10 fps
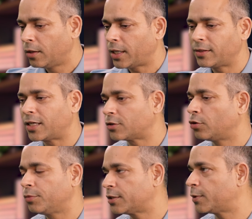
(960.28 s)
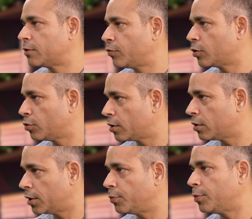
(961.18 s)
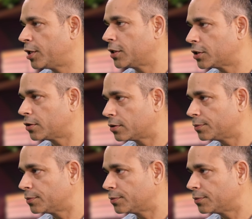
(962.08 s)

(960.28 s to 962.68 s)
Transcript: and that's going to be specific to the implementation.